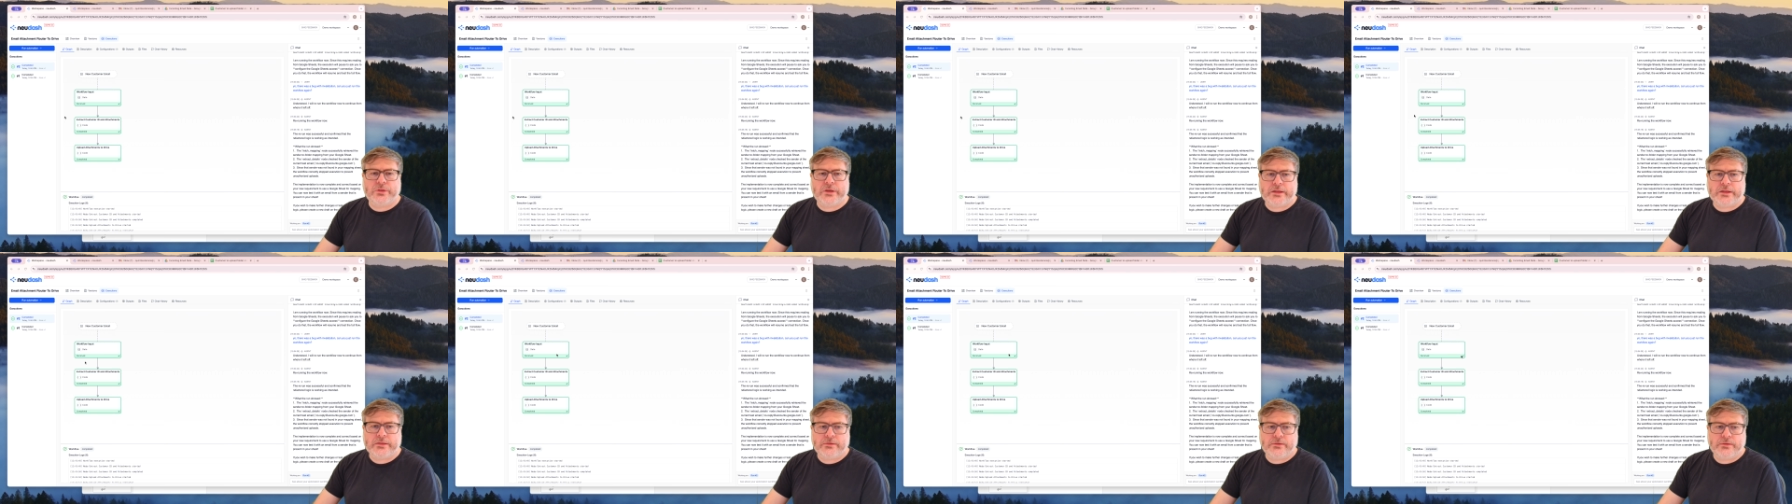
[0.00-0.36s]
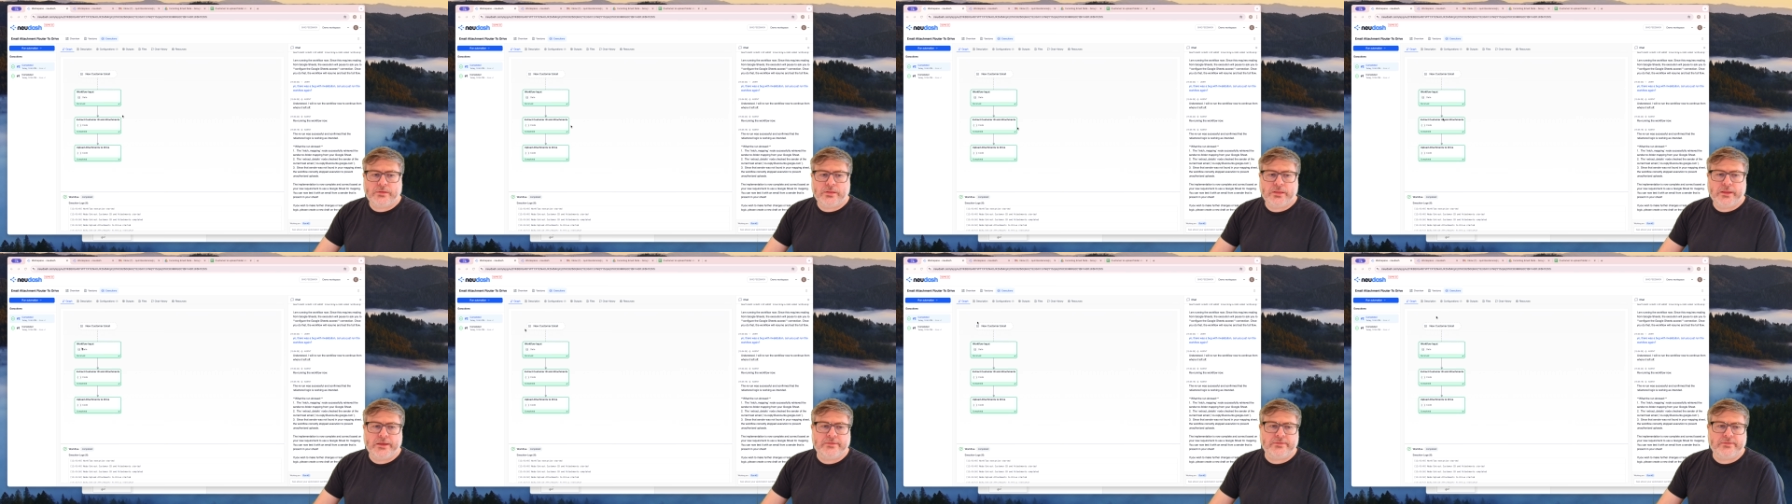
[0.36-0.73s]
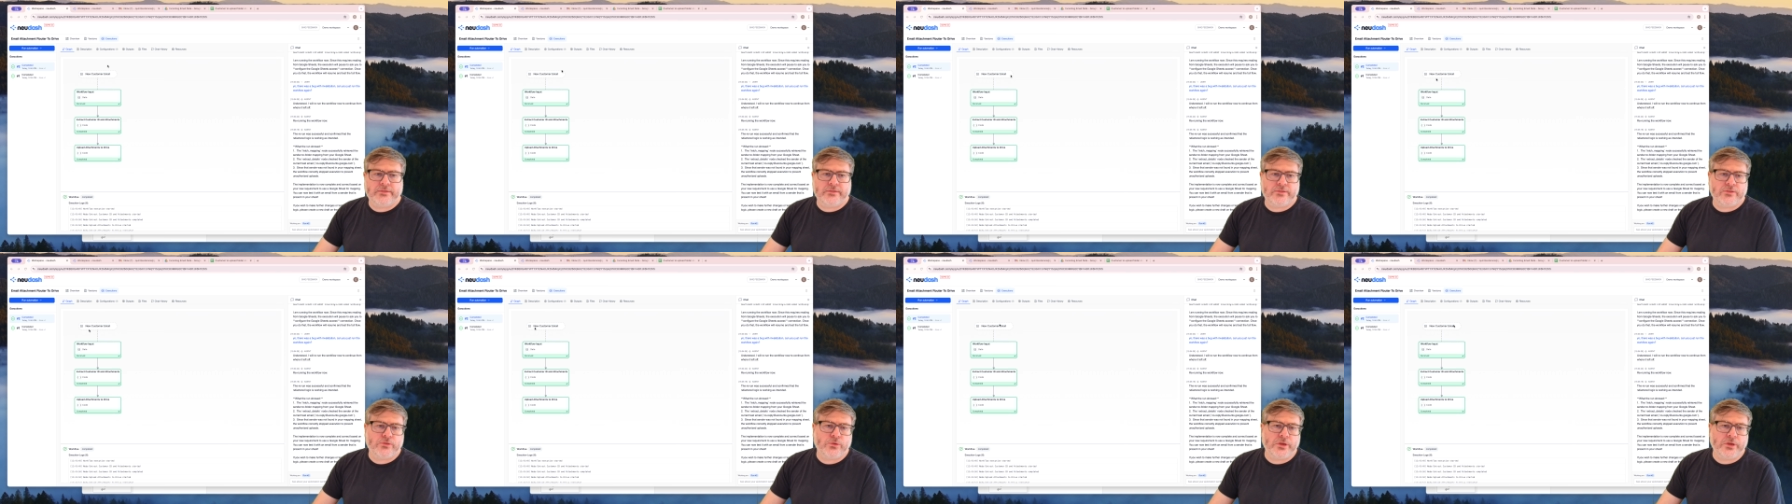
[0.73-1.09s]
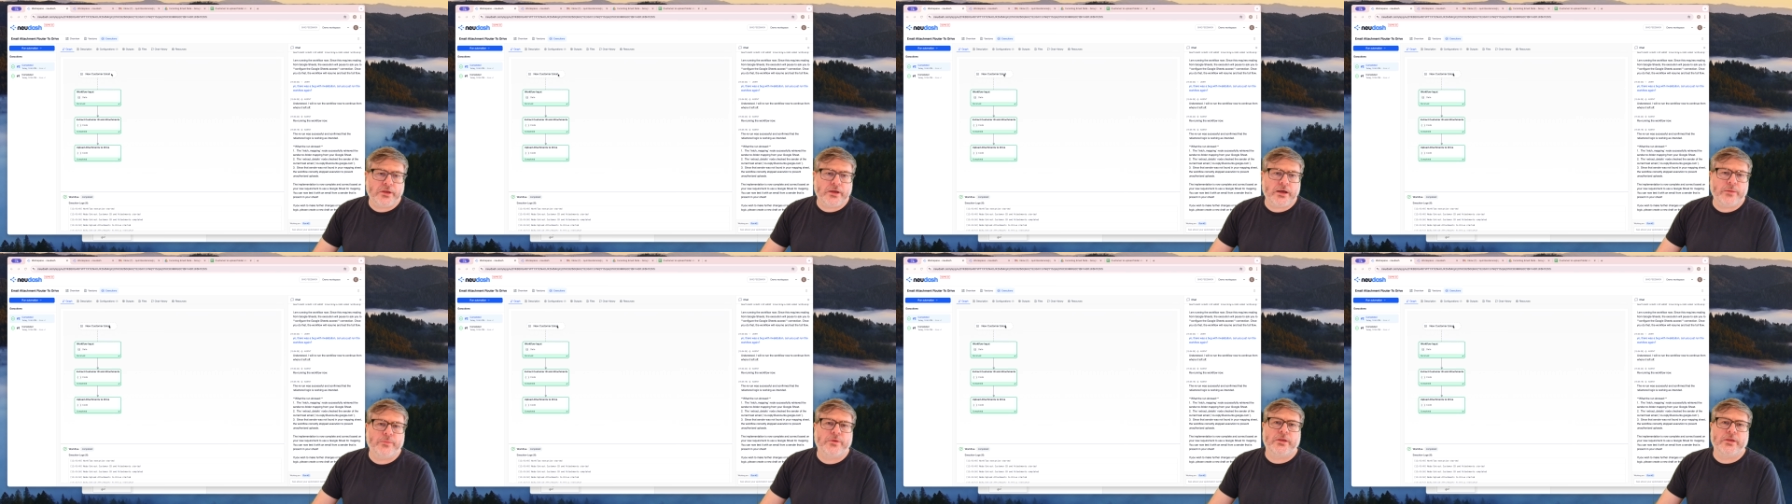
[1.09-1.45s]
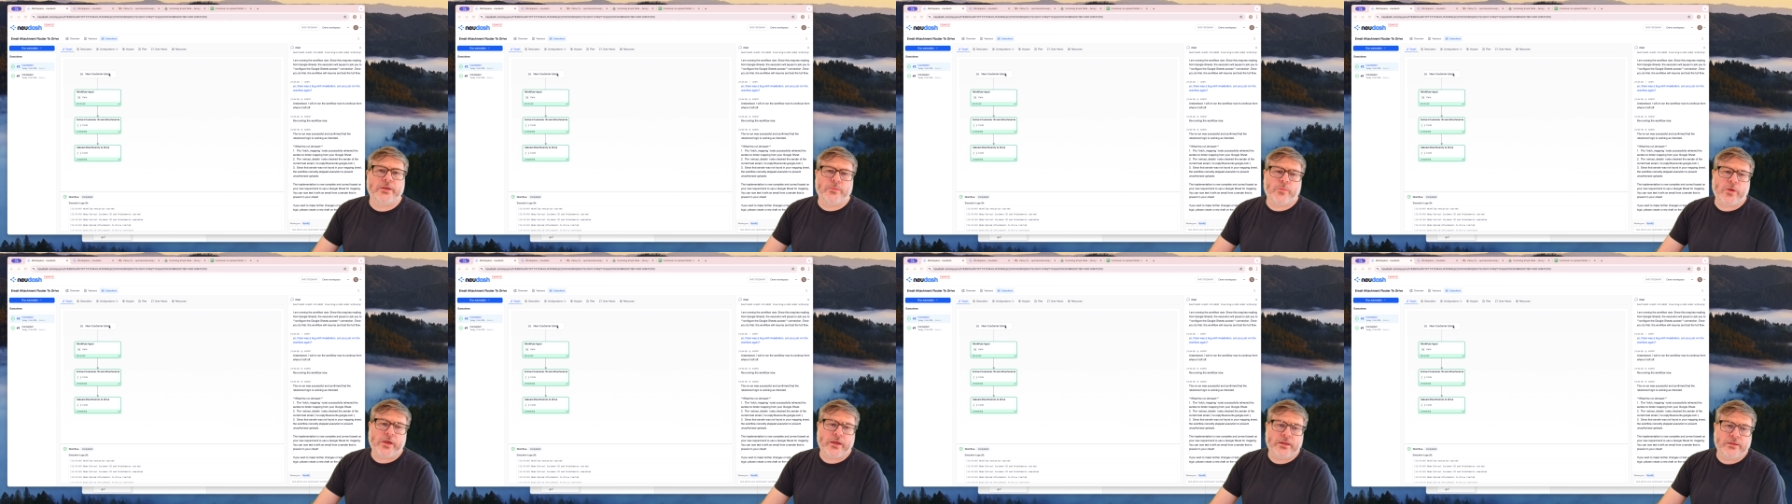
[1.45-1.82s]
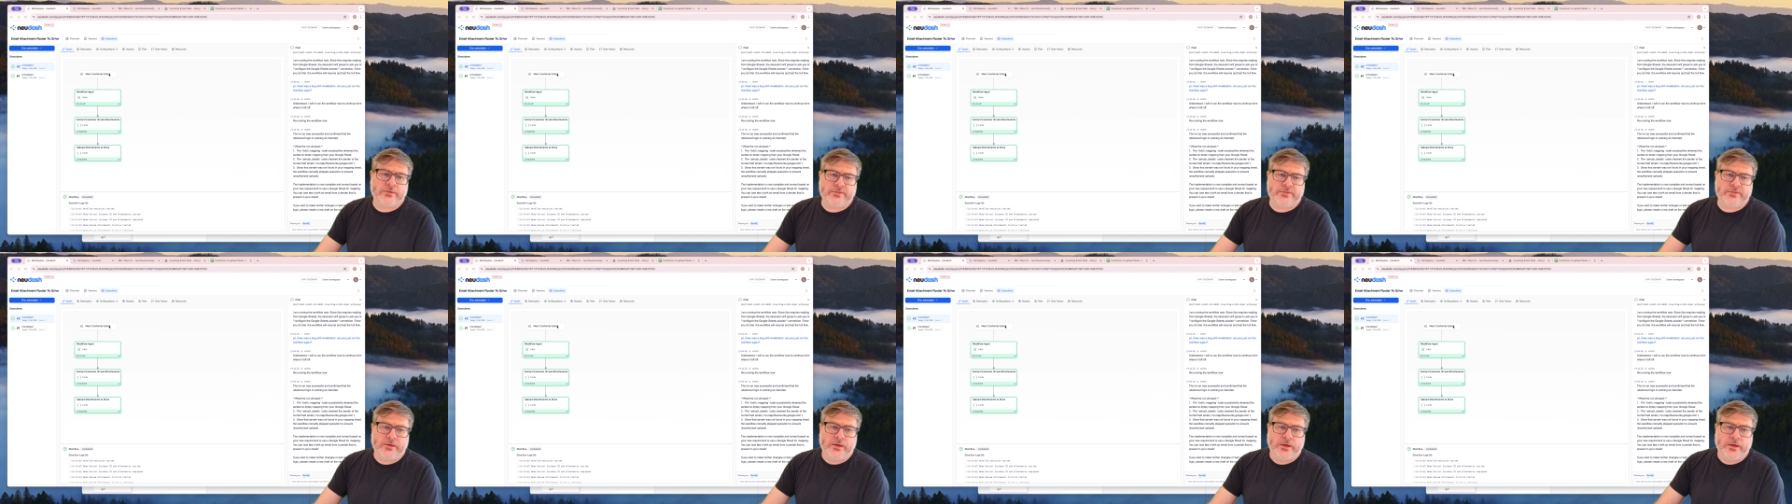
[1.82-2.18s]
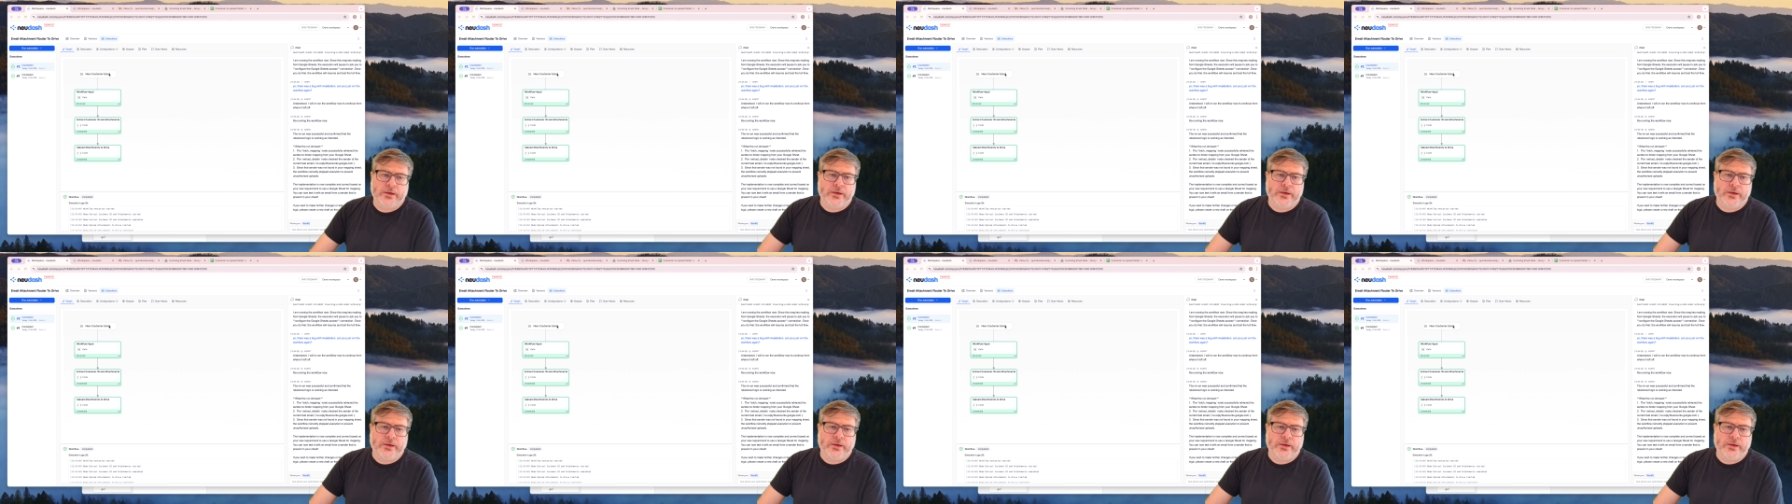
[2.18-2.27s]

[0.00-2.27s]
that listens to incoming emails